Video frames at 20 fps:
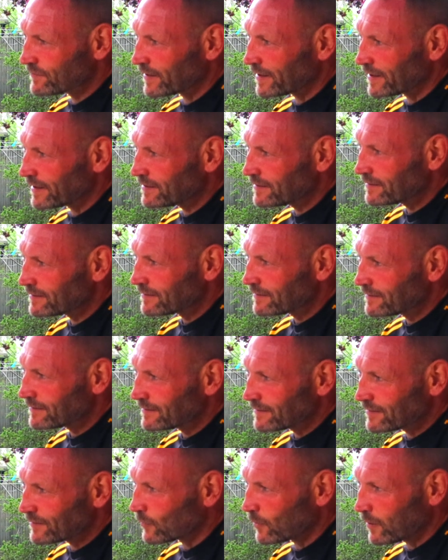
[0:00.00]
fee,
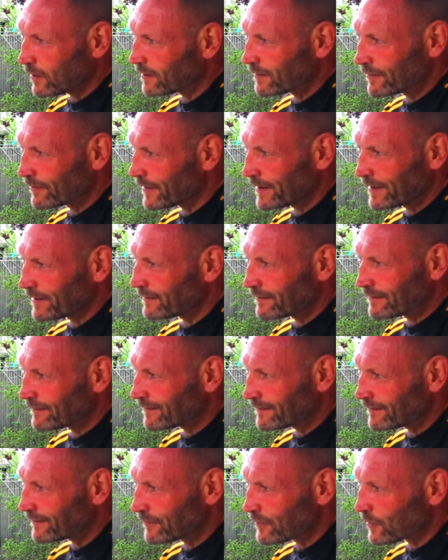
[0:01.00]
you know, then
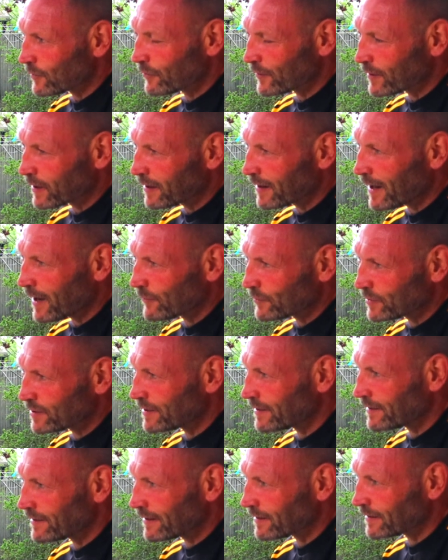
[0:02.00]
they'll allow
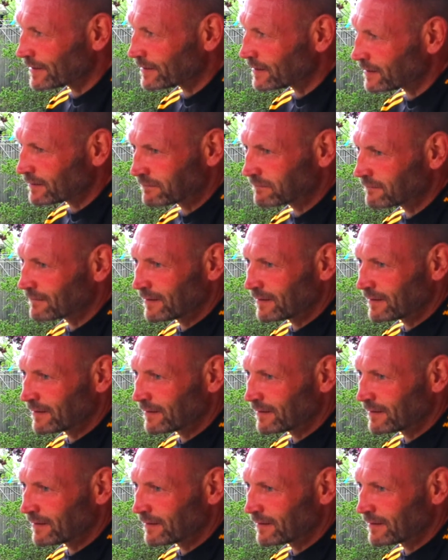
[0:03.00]
you a little